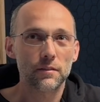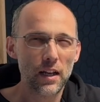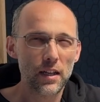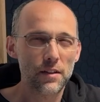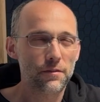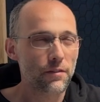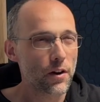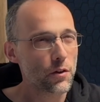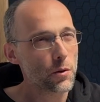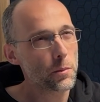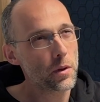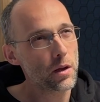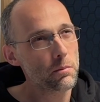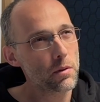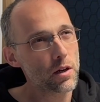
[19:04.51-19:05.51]
if I
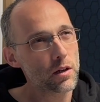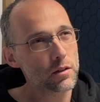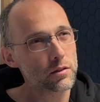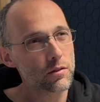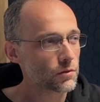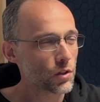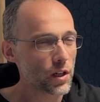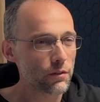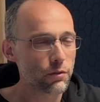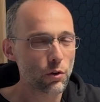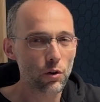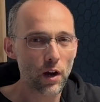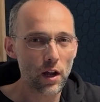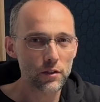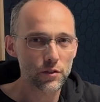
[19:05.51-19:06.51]
remember,
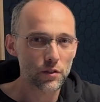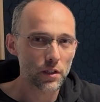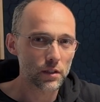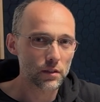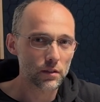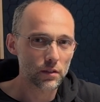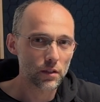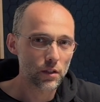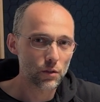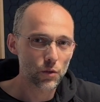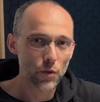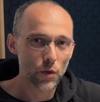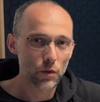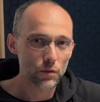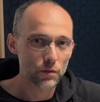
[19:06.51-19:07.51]
300-400
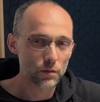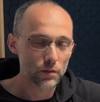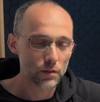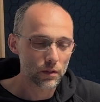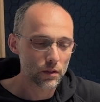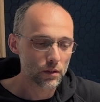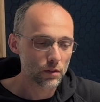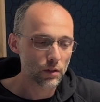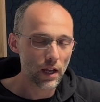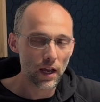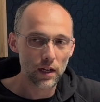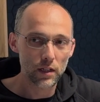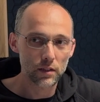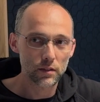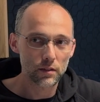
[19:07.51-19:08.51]
euro to get
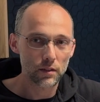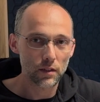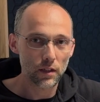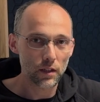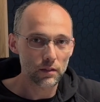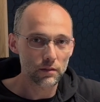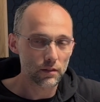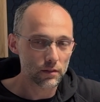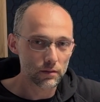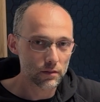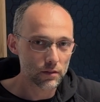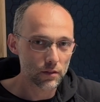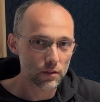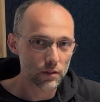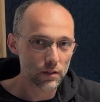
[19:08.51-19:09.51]
it and
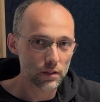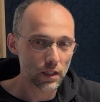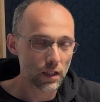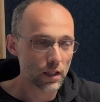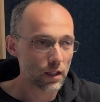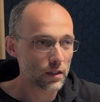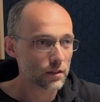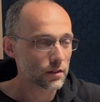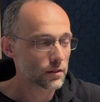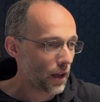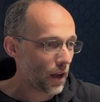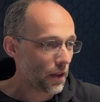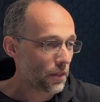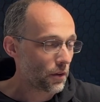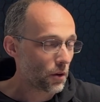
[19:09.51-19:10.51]
the kit,
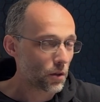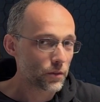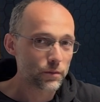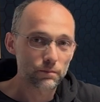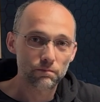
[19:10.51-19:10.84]
I thought,